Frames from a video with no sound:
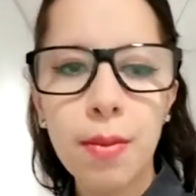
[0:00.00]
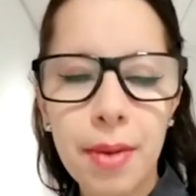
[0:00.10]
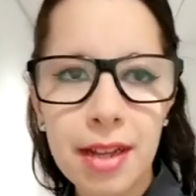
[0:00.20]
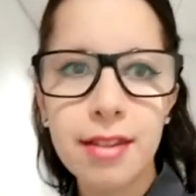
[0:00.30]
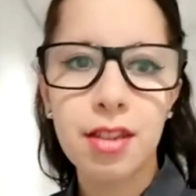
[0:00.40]
the
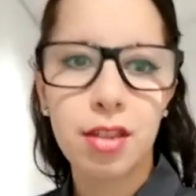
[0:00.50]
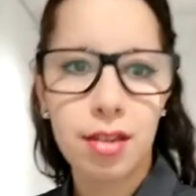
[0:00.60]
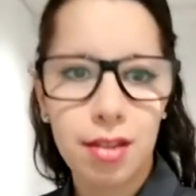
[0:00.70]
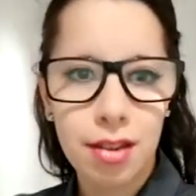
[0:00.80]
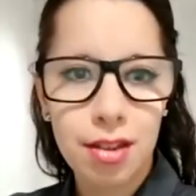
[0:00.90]
best
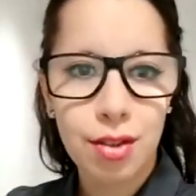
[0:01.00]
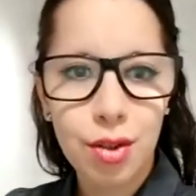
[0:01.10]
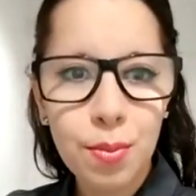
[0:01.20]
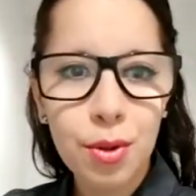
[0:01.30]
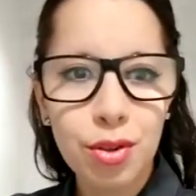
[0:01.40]
in this
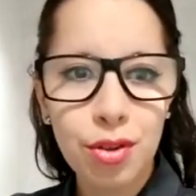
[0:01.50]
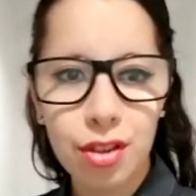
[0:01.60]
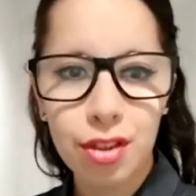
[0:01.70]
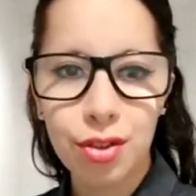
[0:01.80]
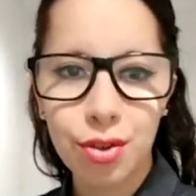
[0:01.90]
new
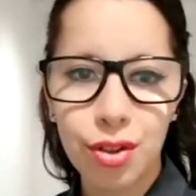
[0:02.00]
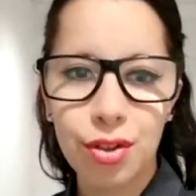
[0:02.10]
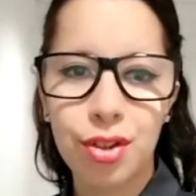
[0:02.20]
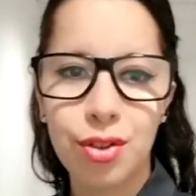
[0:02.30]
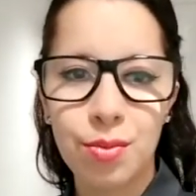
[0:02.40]
opportunity you're
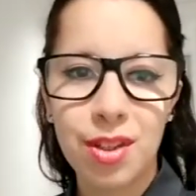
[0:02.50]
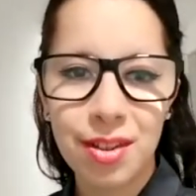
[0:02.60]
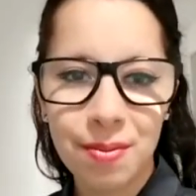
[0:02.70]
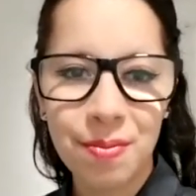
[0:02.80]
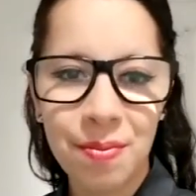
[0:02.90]
going to
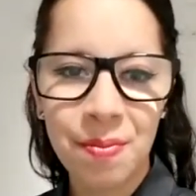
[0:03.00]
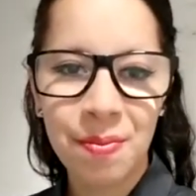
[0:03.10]
begin.